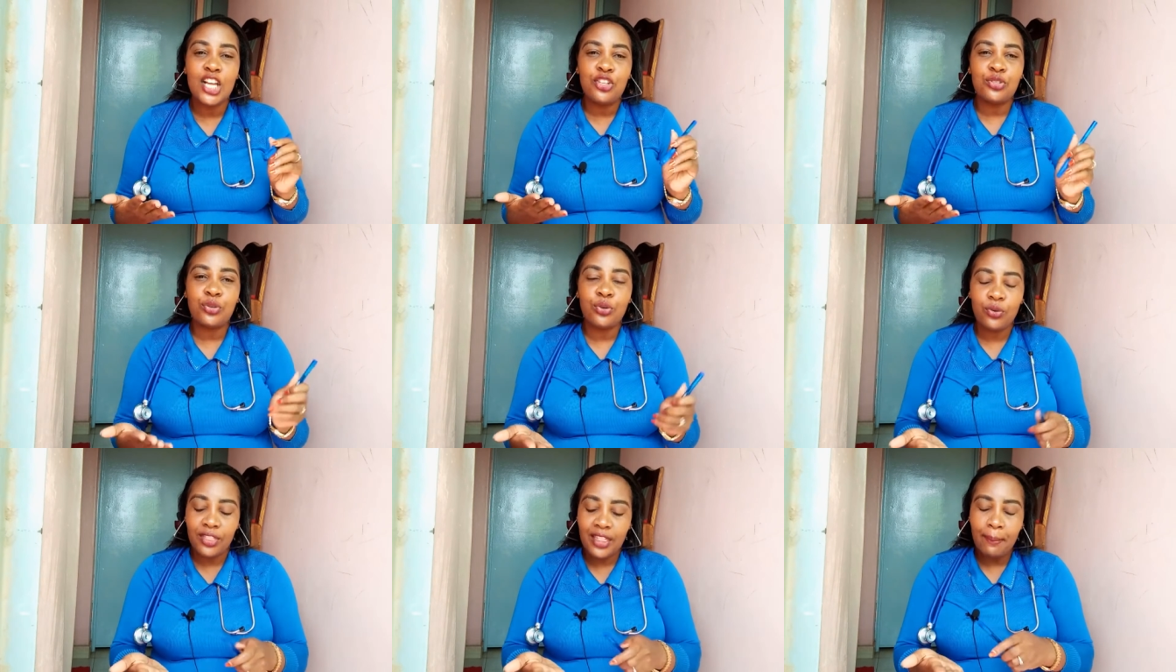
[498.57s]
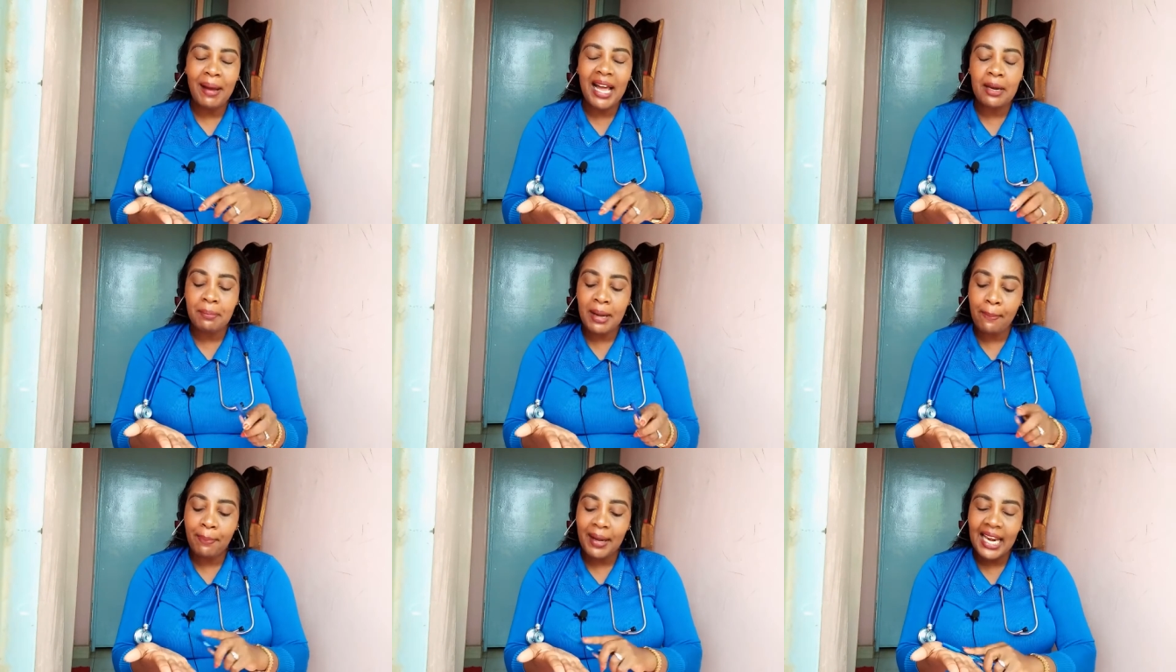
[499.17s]
So the
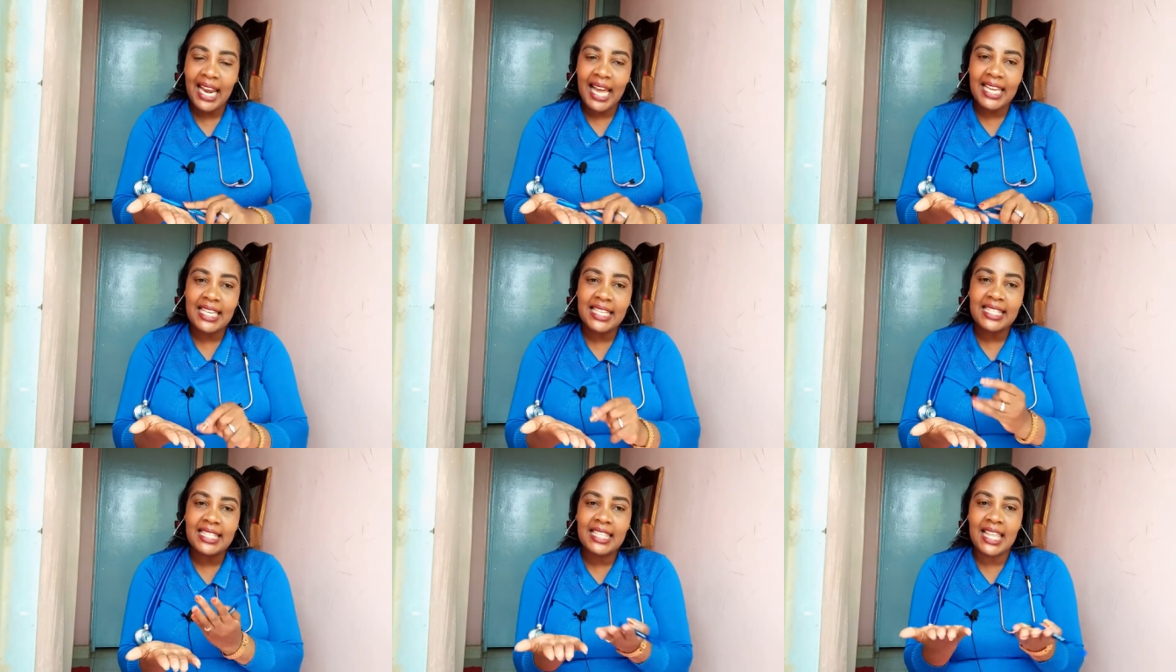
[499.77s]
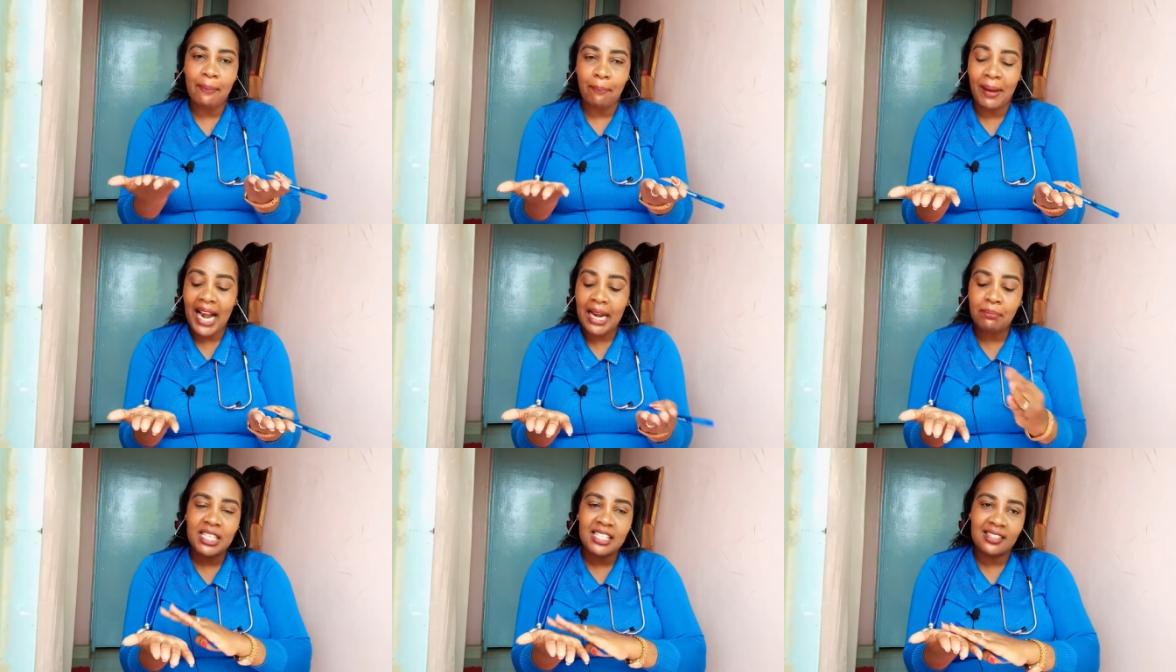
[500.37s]
palmar pallor is, the
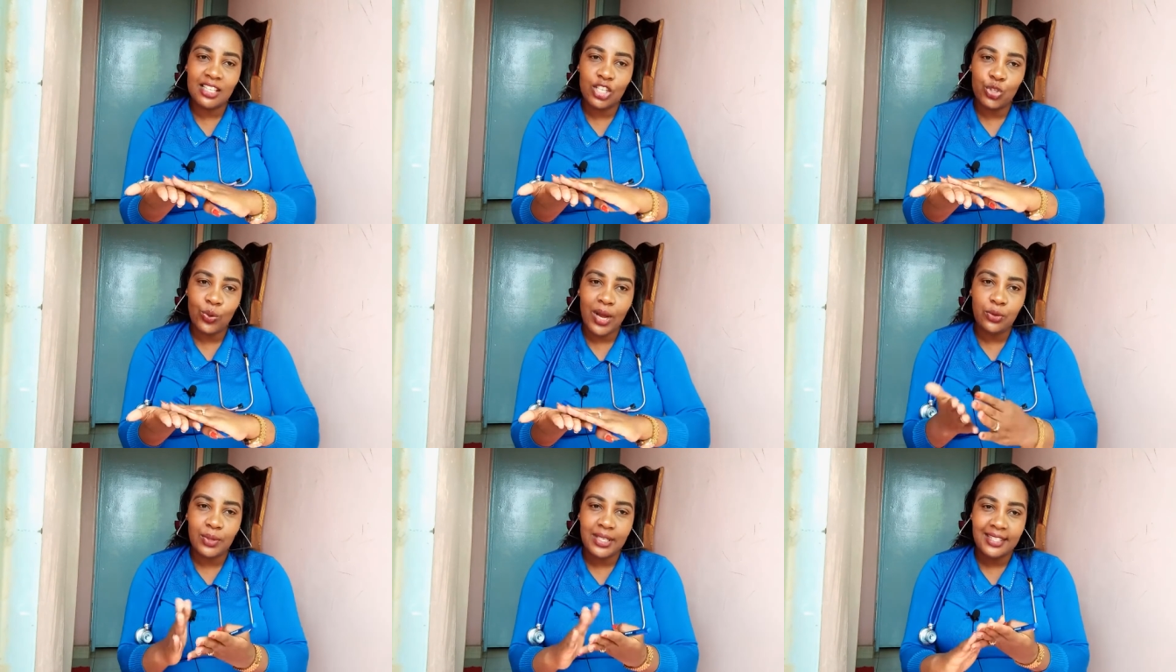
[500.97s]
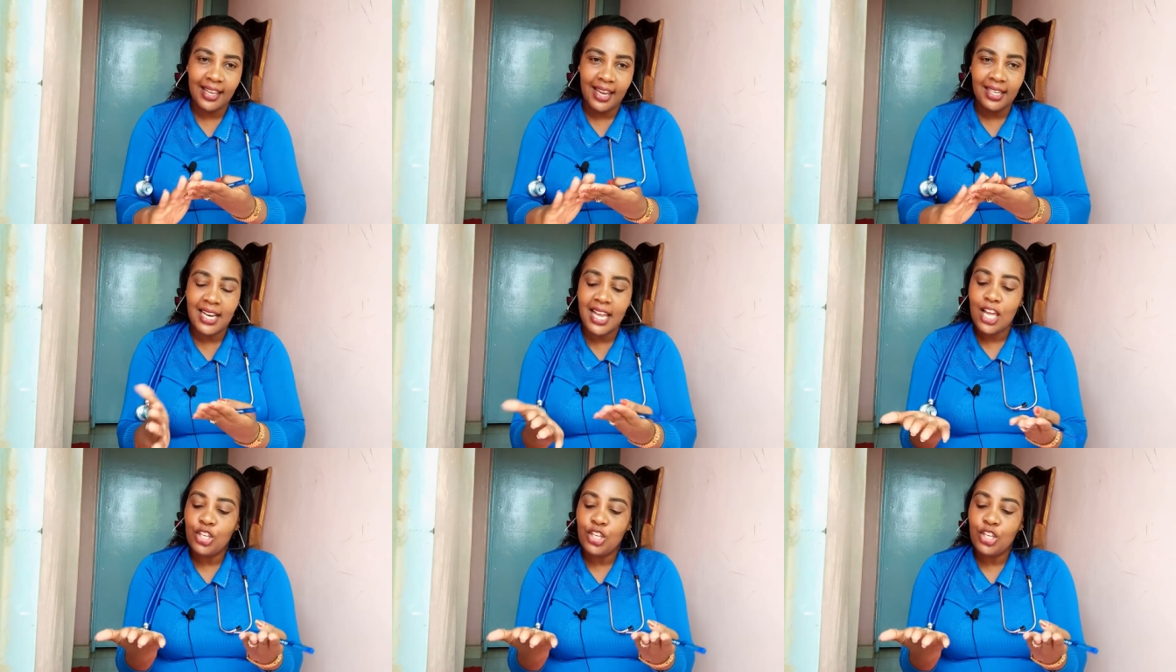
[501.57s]
palm is this one we said.